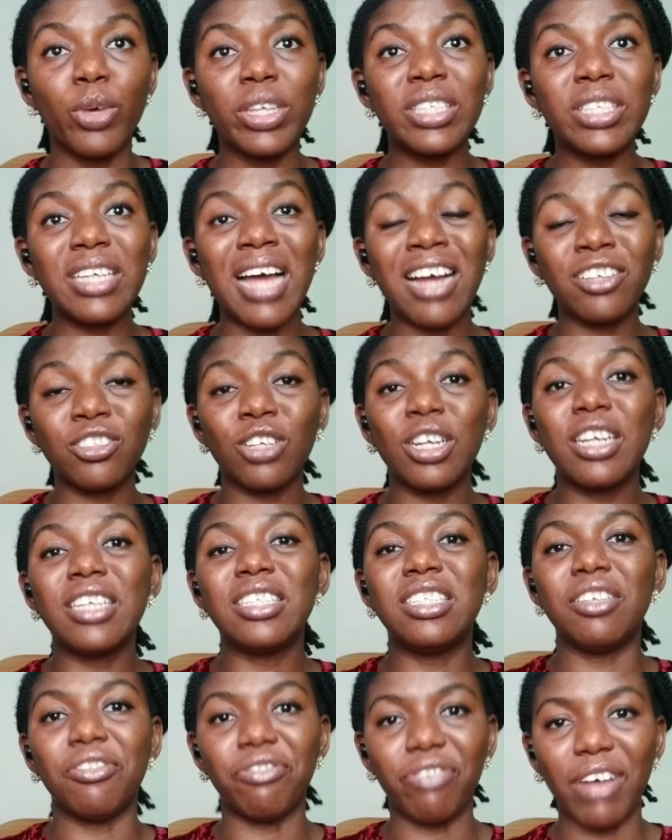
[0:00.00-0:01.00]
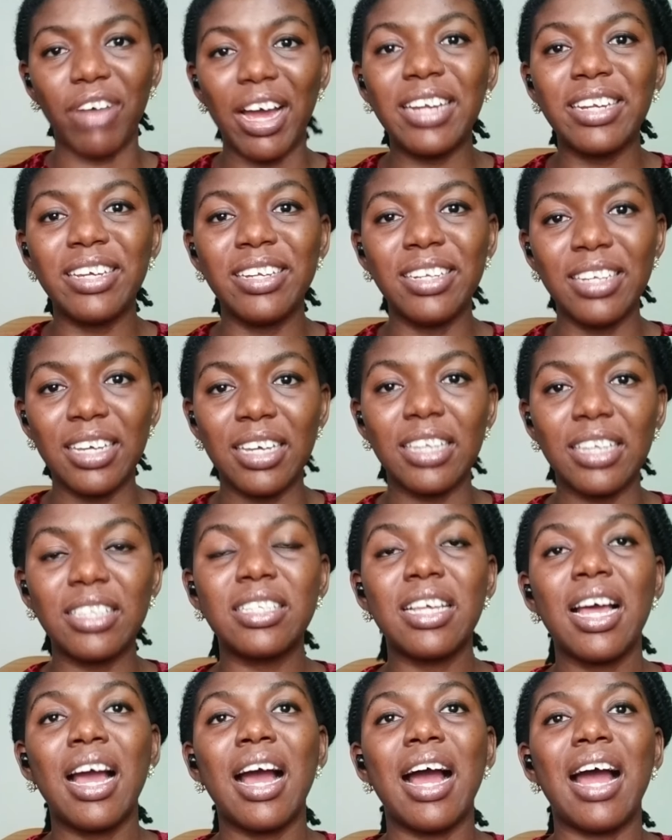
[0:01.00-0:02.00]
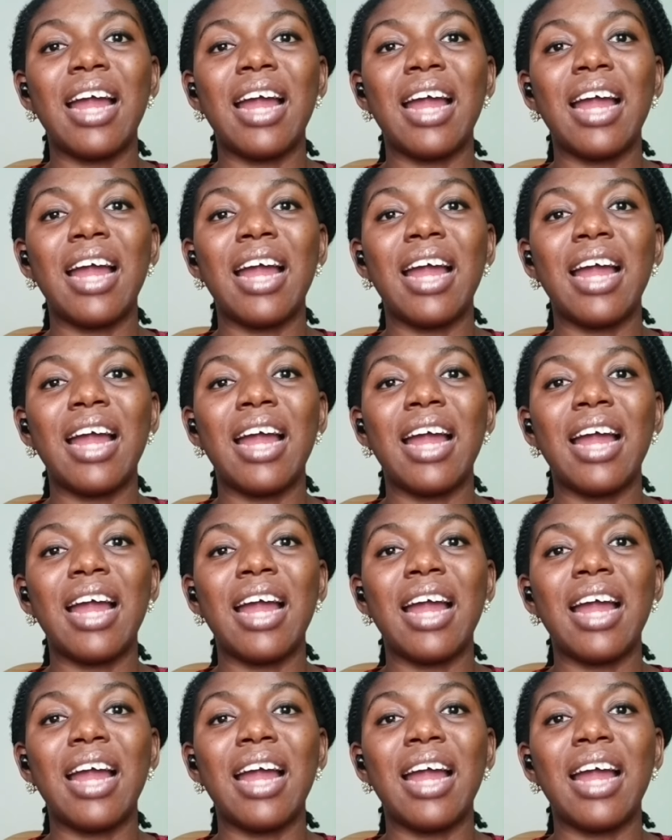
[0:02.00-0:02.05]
with actually defining it